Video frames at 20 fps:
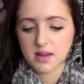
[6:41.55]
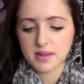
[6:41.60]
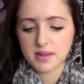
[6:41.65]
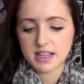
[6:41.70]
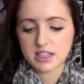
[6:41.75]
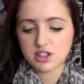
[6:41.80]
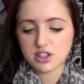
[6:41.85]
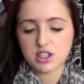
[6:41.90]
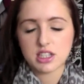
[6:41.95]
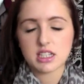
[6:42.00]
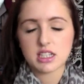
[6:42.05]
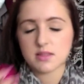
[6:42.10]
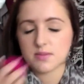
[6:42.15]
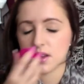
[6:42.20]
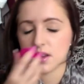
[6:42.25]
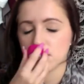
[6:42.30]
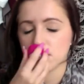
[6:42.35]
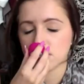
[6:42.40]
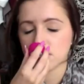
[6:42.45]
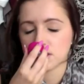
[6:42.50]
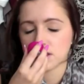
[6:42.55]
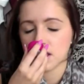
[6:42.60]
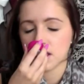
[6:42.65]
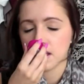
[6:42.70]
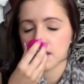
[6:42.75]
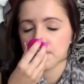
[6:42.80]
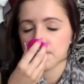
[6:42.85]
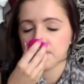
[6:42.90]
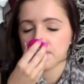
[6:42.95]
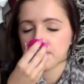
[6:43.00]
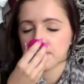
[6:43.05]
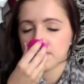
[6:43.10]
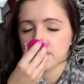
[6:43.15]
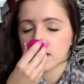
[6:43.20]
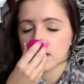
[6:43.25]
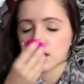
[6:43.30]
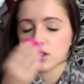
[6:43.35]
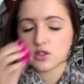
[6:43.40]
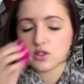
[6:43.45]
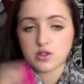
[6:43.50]
It just smells
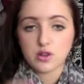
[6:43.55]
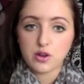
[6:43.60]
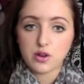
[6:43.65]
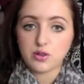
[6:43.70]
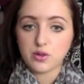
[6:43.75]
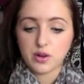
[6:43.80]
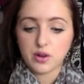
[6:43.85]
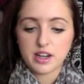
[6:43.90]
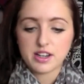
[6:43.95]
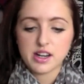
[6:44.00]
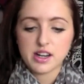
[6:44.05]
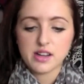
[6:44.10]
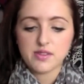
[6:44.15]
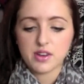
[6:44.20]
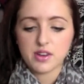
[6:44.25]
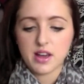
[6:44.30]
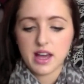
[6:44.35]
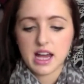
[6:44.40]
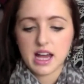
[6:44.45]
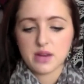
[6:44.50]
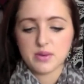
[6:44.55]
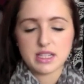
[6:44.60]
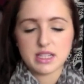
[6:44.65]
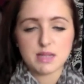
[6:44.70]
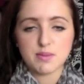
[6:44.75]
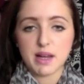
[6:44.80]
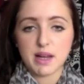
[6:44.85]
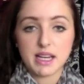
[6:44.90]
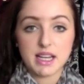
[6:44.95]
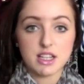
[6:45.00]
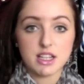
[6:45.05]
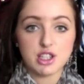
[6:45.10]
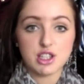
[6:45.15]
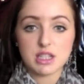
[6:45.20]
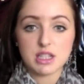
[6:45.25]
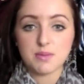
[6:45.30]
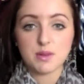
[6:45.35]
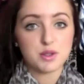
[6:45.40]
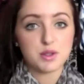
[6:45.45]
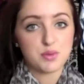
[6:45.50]
so good. I don't even know how to explain it. It
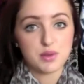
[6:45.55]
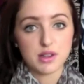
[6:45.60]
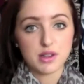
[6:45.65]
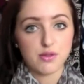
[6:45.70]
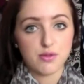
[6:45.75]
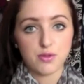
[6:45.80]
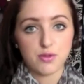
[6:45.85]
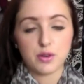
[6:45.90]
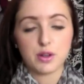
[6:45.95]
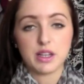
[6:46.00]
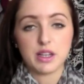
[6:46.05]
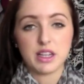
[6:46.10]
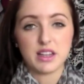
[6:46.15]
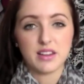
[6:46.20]
just smells really fruity.